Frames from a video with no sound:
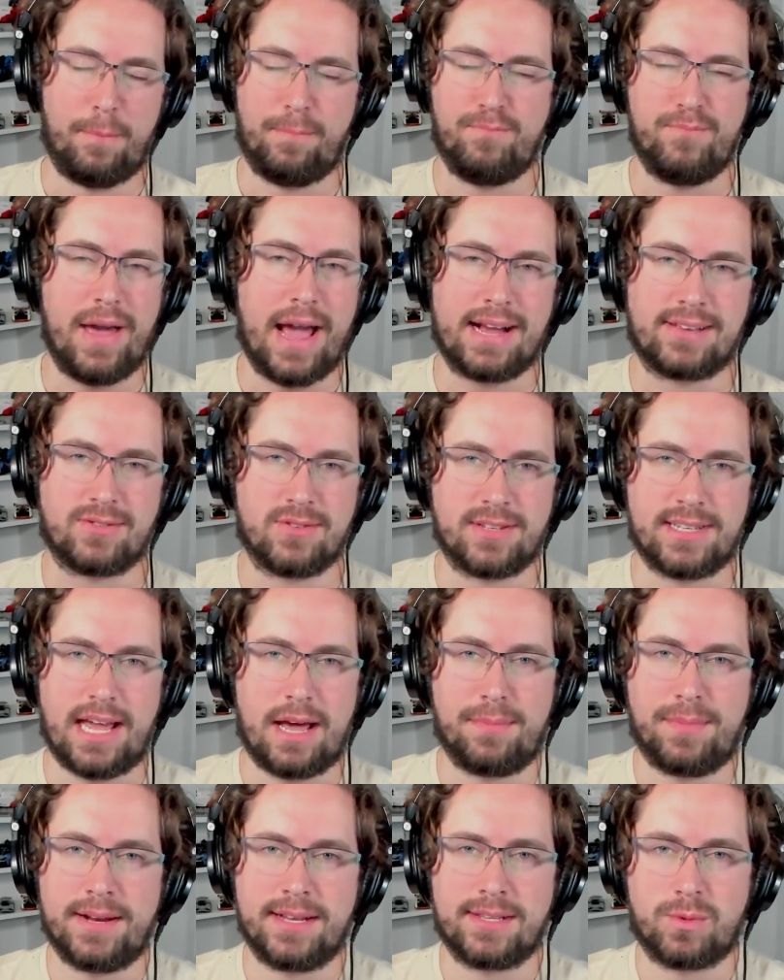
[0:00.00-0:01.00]
Max
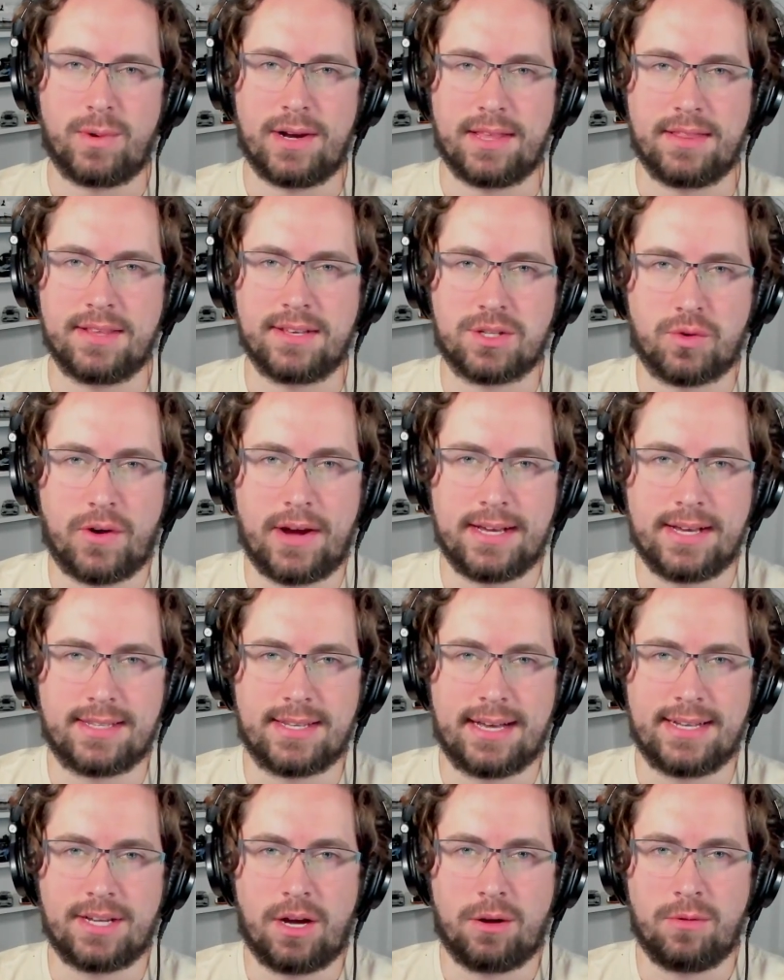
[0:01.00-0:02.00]
Verstappen is winning this race.
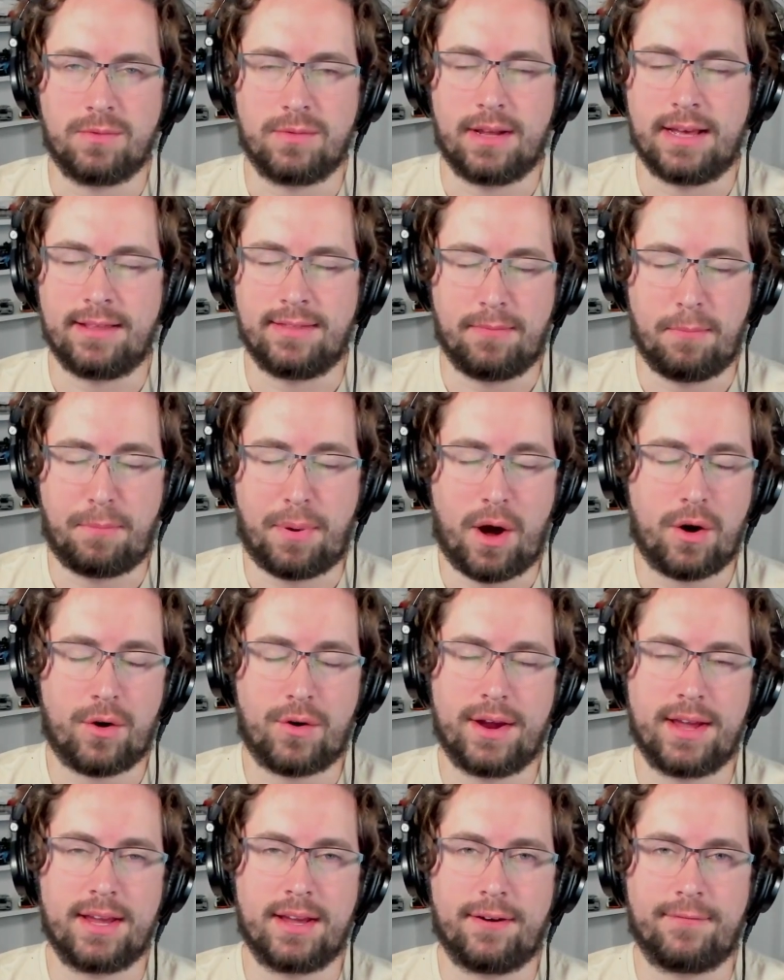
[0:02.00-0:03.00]
And
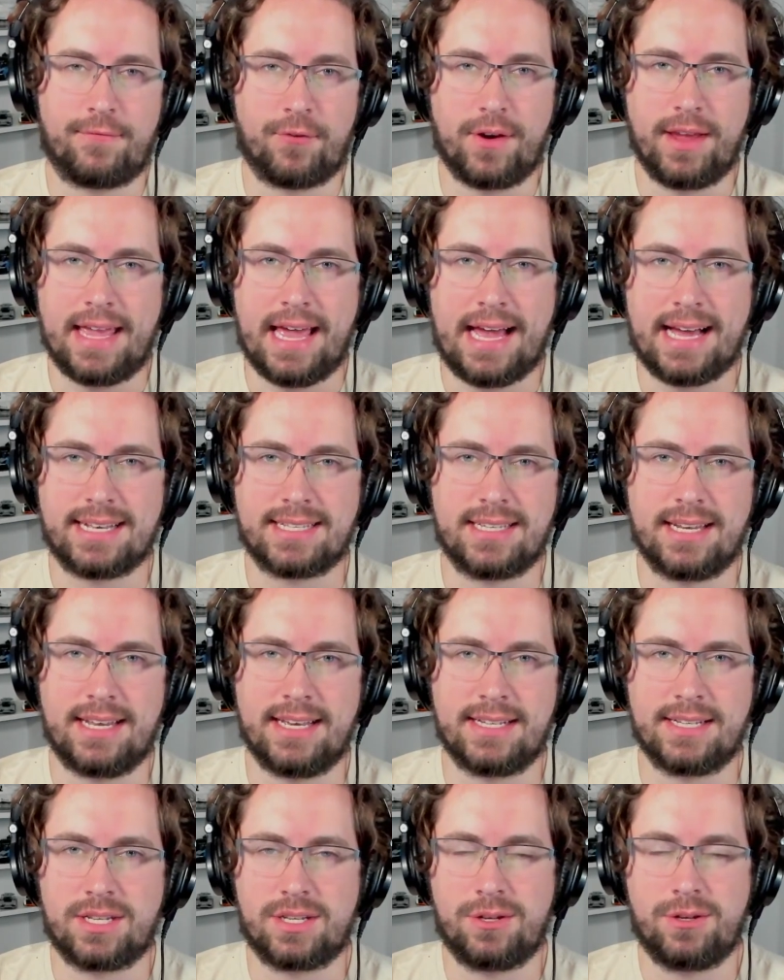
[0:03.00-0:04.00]
barring a freak
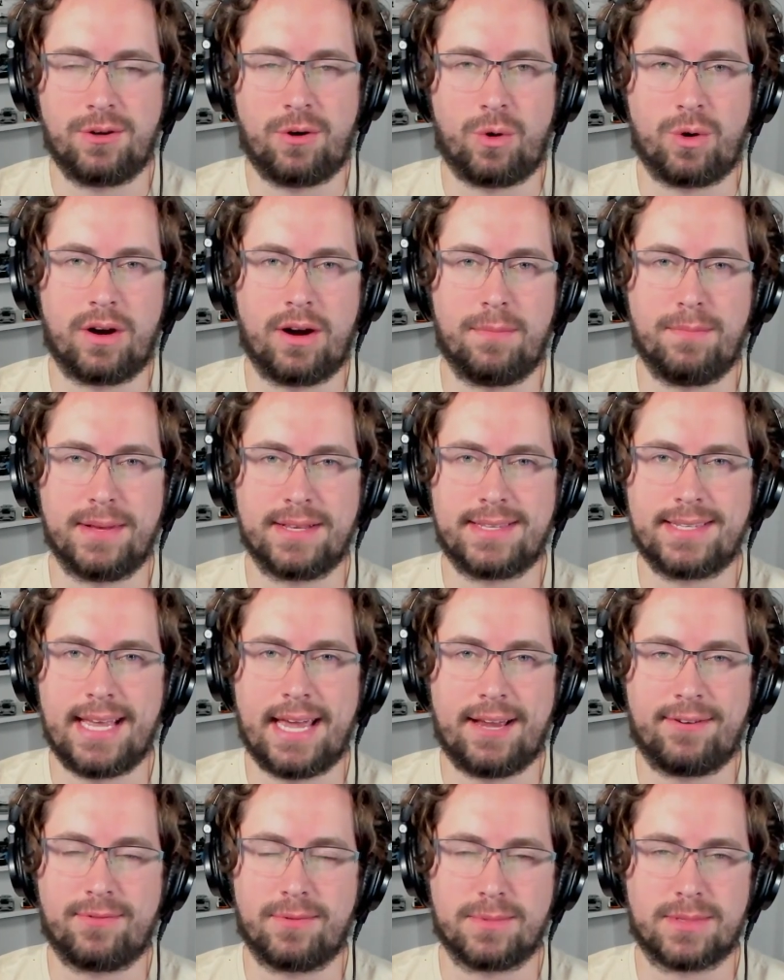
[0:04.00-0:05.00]
accident or a
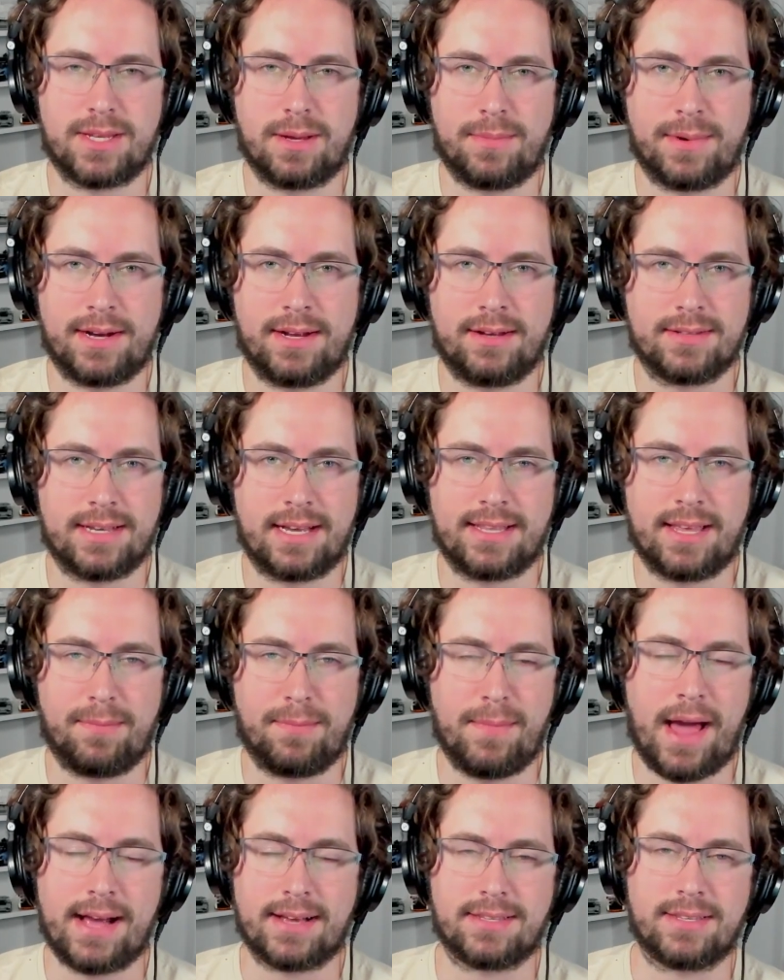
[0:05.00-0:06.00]
mistake from someone else, I think
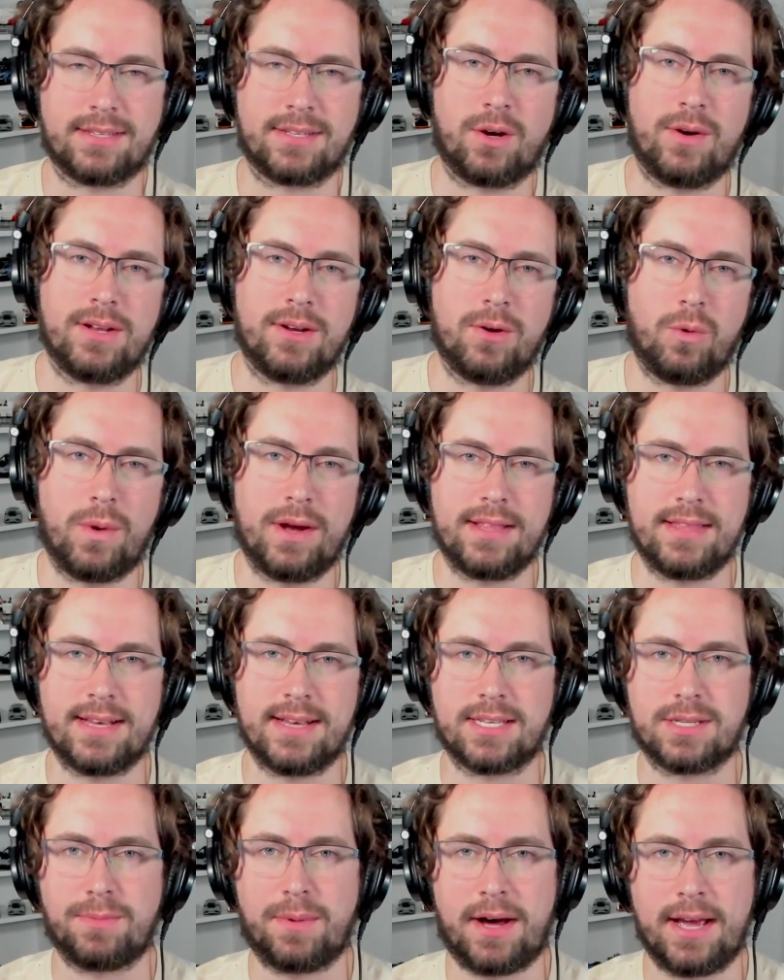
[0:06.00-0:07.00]
Max is going to win
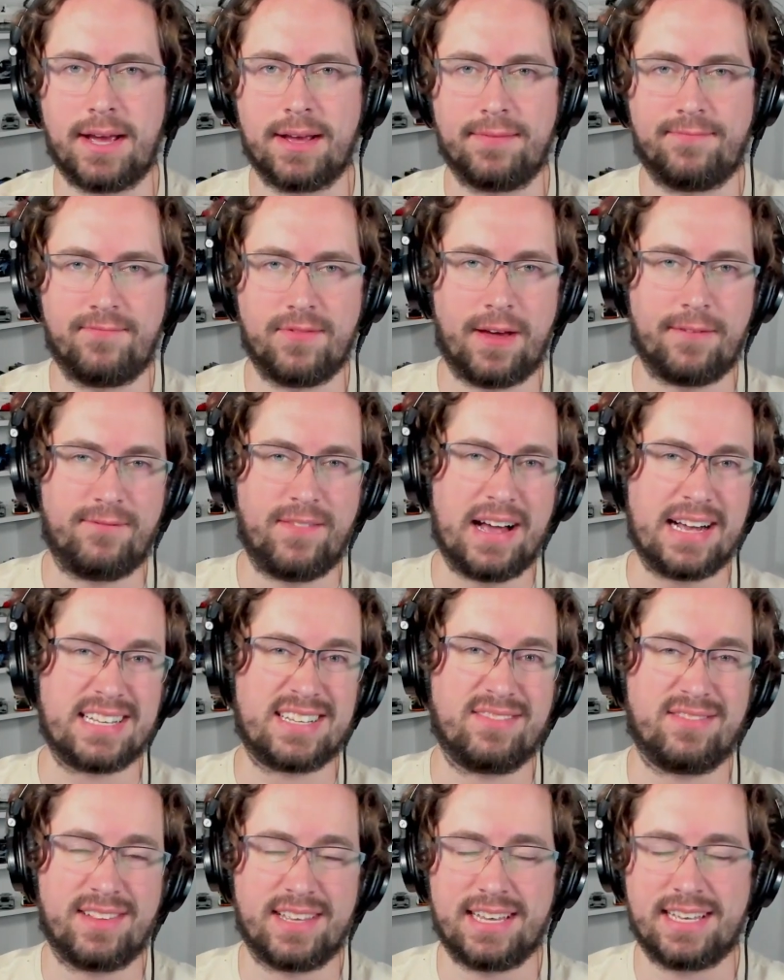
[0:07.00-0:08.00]
this by
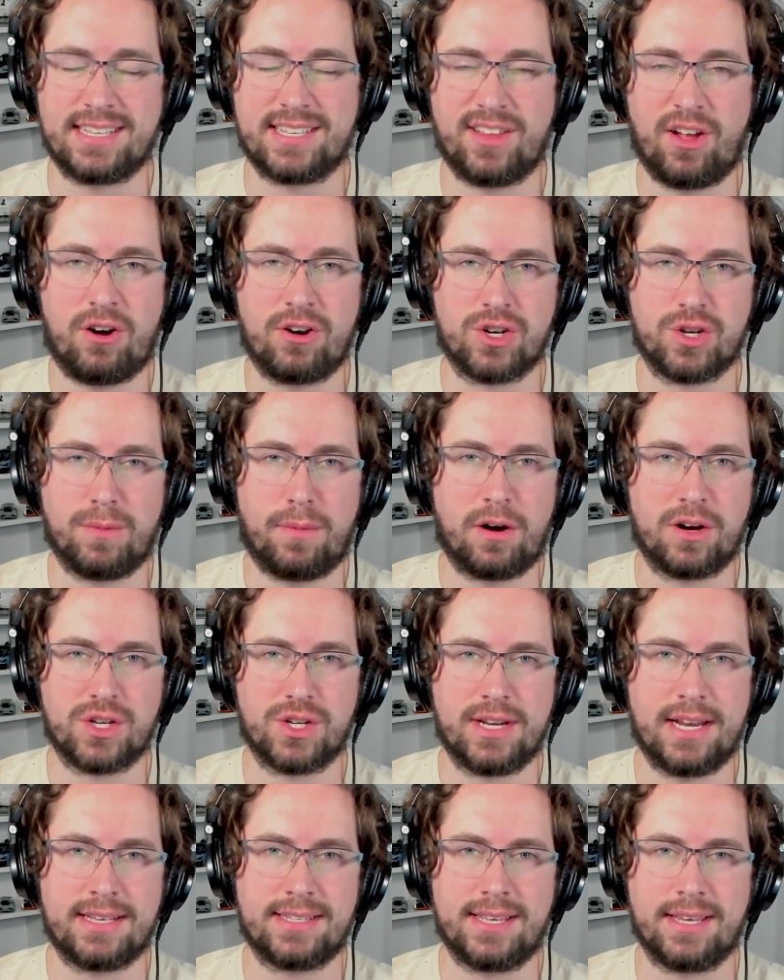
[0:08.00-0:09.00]
effectively as large a
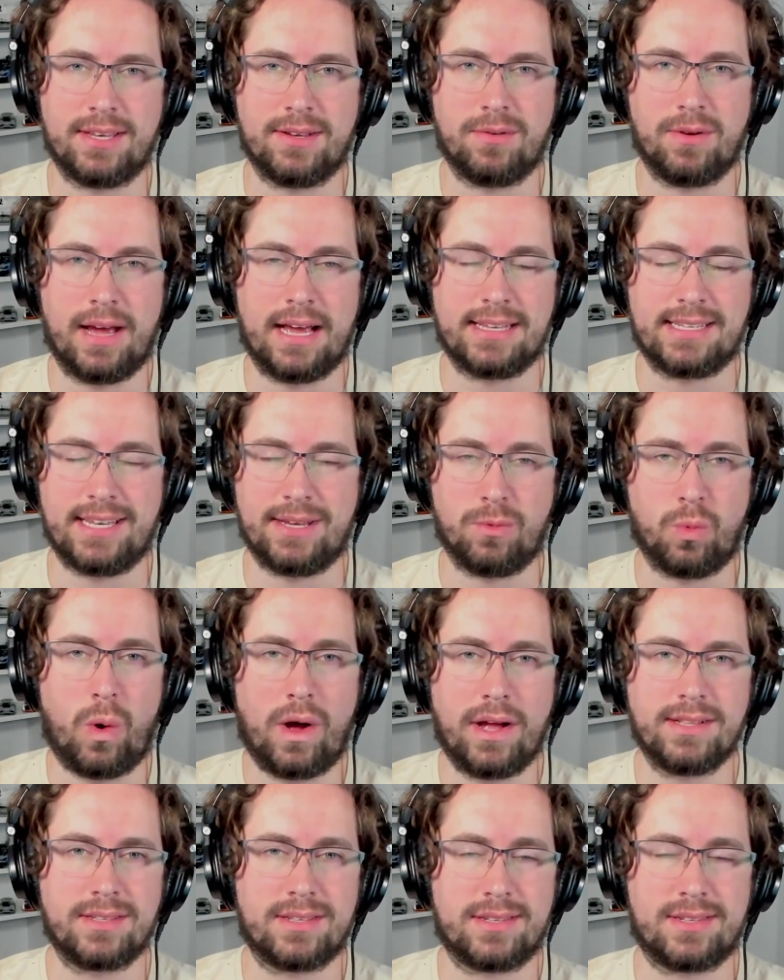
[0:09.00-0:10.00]
margin as he
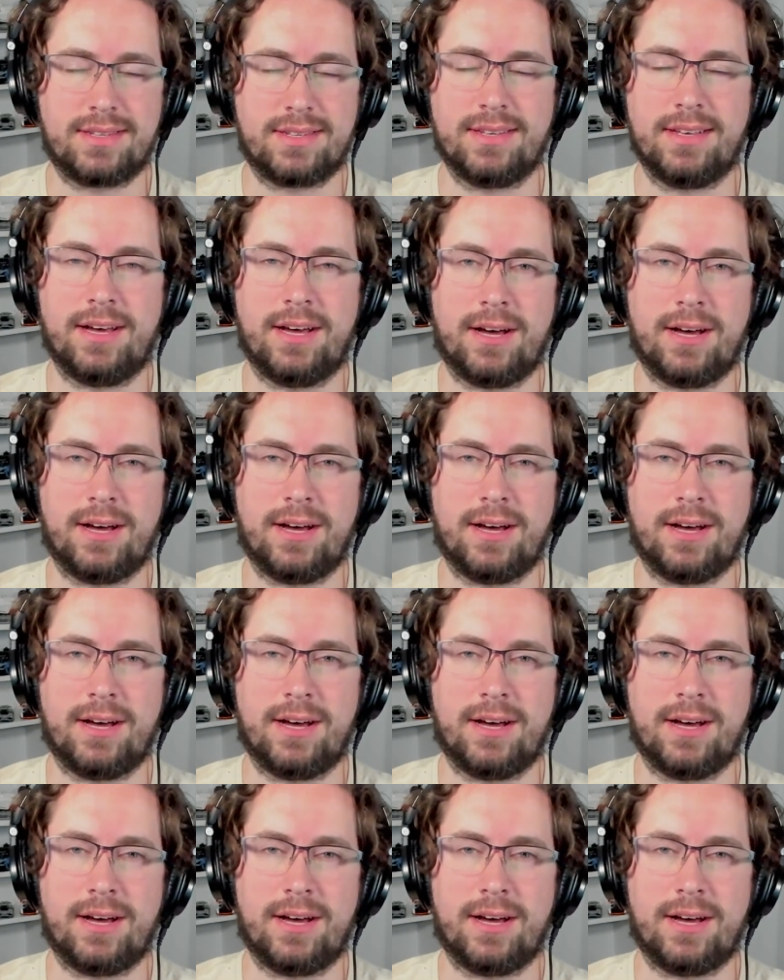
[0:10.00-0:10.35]
wants.